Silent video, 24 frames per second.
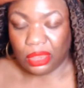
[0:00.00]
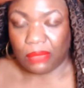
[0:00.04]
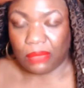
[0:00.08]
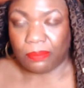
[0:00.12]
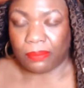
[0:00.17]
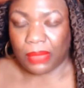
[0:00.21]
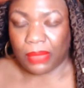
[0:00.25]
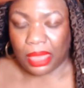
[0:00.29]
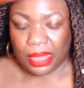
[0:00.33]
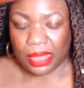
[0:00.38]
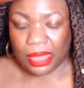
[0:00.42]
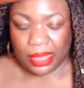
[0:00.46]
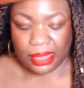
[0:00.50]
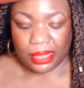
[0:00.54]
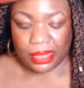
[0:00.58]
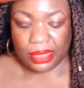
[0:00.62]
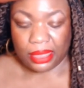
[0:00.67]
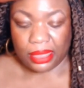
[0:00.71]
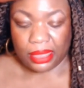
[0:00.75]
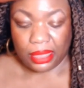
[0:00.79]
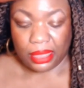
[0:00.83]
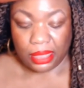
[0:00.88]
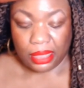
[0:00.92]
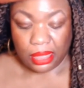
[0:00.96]

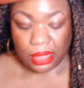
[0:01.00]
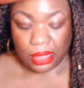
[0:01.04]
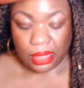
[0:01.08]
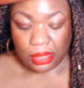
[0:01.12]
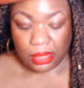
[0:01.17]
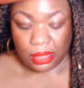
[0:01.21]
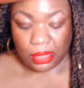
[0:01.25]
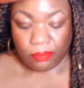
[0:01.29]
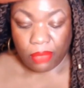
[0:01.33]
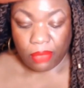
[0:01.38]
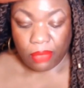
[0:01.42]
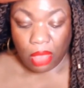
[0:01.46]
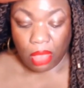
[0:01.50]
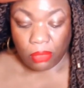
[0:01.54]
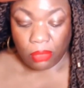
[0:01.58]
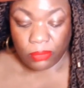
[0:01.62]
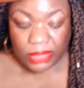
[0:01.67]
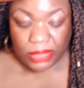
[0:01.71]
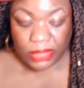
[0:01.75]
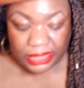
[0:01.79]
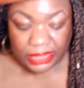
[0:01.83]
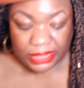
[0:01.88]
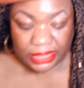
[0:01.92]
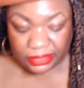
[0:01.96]
uh, Paul
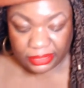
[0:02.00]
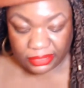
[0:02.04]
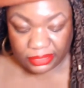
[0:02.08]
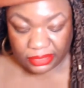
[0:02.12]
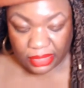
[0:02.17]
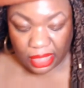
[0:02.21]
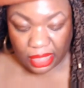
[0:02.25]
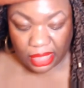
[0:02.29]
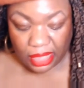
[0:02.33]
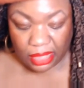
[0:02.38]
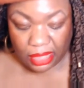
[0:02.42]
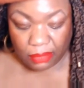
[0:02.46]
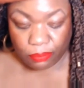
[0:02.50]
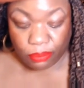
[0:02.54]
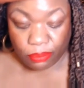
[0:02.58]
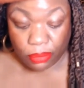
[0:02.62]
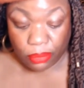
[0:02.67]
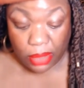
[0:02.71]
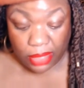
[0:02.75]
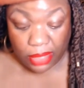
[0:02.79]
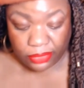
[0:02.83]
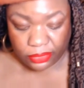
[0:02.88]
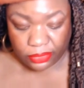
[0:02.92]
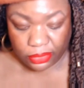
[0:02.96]
Whelan's uh,
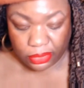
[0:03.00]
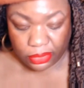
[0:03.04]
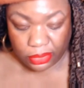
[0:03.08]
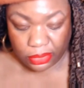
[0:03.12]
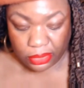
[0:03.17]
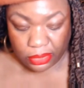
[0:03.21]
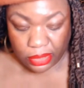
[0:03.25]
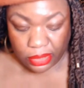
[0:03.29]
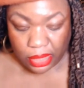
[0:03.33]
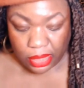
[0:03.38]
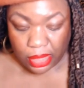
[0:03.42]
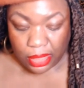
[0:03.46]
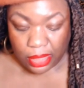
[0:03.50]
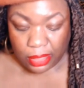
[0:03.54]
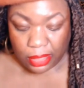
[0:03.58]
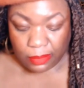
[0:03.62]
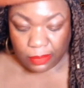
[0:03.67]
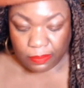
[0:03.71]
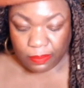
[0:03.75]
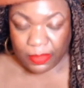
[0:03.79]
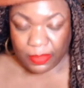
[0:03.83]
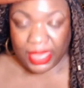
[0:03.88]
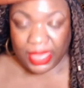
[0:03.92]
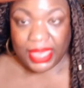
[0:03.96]
brother
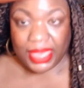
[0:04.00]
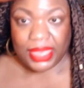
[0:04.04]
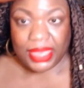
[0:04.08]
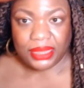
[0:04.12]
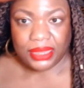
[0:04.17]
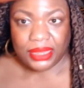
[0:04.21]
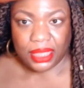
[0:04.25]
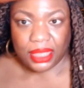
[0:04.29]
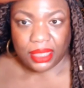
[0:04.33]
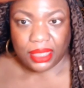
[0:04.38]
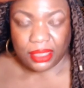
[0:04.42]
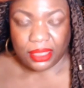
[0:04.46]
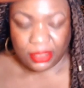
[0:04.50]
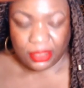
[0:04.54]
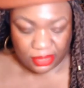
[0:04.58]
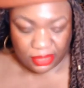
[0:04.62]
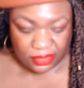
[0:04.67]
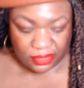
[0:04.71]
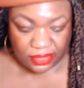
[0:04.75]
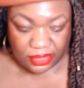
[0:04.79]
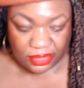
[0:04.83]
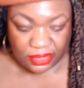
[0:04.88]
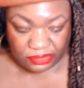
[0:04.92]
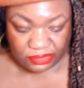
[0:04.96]
made
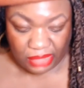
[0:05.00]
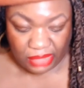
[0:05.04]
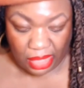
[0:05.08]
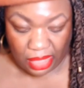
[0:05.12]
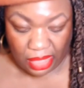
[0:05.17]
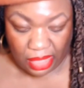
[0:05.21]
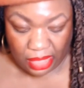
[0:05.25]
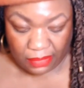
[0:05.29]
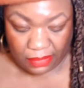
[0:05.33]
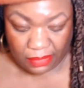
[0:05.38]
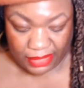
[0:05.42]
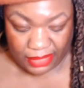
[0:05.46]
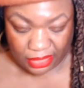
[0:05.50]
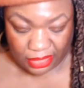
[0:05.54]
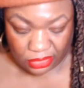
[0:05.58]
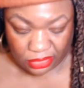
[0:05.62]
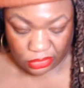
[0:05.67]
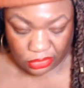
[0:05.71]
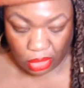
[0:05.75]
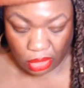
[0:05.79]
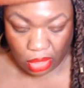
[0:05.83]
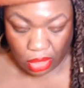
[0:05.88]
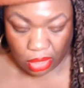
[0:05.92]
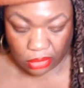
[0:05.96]
this comment
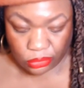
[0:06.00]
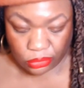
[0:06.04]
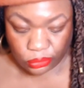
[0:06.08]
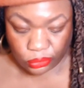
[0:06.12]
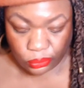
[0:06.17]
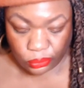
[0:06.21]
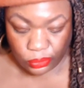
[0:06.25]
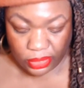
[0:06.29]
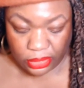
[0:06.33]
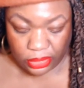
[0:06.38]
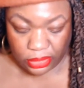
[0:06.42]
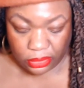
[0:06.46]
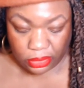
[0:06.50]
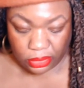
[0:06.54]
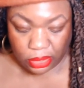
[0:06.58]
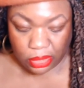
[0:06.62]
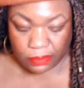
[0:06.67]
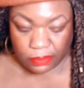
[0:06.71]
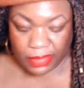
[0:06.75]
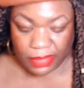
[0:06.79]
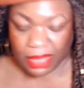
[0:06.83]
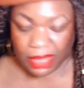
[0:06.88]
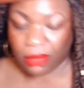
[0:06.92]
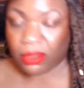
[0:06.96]
on Twitter
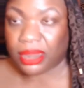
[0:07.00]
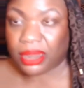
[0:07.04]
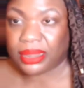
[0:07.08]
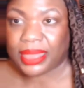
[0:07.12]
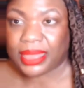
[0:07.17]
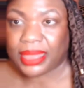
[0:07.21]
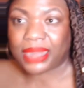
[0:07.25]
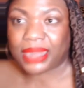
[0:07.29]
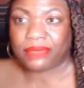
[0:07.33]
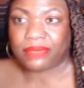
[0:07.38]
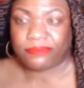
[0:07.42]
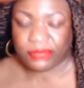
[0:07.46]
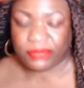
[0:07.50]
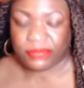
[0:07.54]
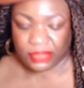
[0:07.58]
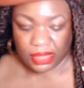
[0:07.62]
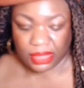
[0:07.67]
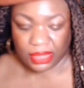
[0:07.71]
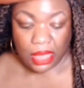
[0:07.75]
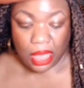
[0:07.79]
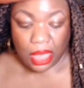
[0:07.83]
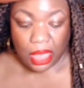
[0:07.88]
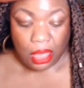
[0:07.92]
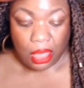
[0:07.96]
about a lot of the
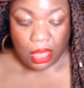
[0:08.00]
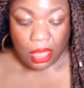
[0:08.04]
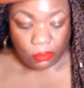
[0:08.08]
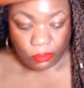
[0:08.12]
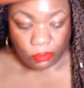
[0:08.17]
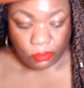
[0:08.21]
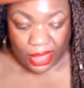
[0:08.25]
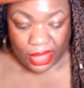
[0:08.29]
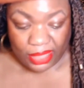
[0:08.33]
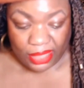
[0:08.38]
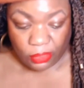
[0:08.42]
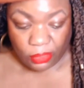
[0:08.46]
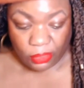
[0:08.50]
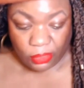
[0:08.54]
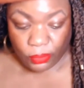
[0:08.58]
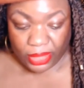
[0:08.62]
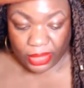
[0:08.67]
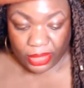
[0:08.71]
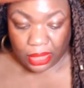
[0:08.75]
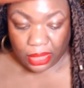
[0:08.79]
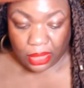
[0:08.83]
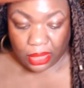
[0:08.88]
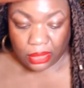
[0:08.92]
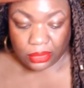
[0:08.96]
right
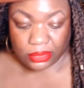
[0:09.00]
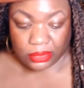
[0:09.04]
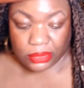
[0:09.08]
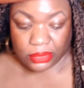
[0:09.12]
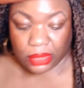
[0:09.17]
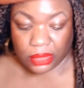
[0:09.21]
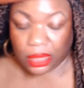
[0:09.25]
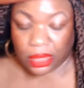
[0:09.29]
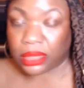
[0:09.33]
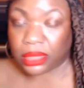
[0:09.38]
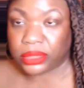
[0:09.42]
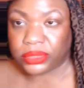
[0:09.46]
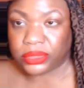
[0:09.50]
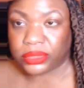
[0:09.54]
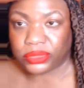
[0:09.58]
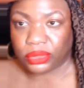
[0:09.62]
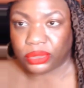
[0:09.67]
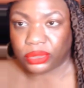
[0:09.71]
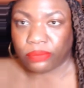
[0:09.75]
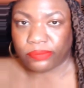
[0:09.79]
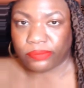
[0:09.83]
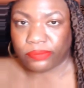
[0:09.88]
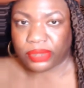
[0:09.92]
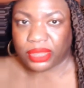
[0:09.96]
wing
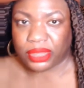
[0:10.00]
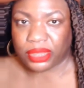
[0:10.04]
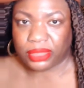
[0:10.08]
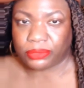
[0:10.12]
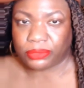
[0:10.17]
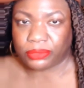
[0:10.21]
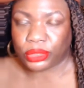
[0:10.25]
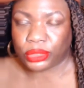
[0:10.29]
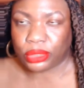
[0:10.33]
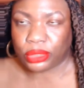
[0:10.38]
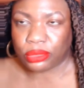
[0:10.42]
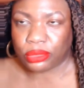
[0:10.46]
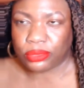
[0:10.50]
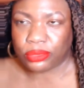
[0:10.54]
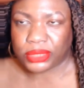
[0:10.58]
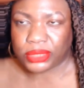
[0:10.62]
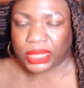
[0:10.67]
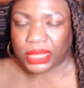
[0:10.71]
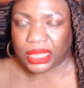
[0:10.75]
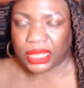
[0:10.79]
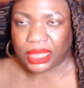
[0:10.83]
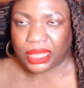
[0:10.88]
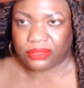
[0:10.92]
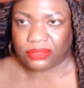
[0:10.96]
conservatives
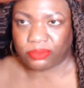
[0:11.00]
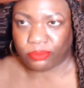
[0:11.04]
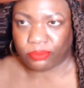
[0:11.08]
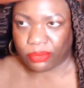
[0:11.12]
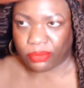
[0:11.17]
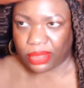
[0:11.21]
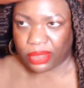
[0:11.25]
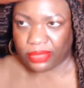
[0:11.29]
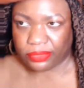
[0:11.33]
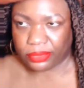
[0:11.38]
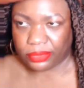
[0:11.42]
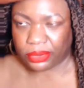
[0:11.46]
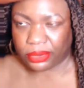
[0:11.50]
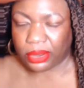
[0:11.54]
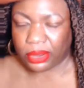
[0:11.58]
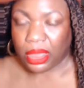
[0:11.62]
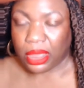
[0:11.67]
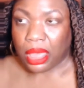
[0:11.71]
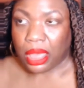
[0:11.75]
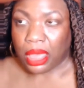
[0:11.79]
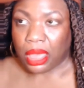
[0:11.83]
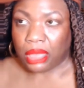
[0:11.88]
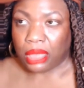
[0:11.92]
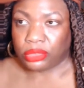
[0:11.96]
using his brother
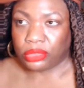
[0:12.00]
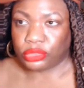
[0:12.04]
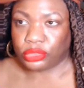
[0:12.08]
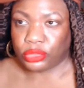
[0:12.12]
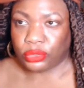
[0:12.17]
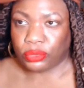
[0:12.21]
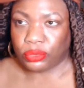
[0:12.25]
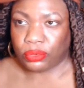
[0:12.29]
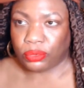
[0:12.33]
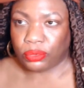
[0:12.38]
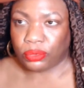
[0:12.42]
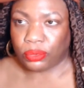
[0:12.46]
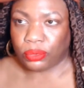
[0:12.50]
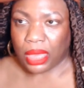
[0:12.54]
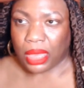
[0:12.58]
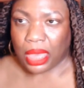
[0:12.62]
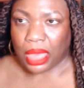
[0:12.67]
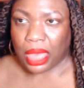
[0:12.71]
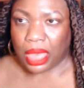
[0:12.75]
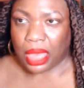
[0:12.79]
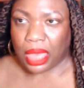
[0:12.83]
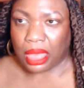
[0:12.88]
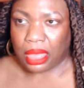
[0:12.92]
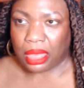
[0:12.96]
to
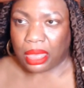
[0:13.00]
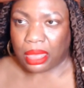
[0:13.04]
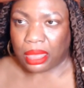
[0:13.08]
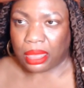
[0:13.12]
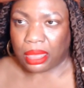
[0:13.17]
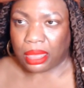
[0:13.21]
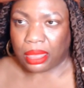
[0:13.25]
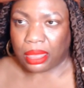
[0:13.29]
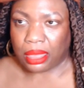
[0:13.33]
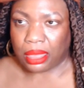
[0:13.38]
uh,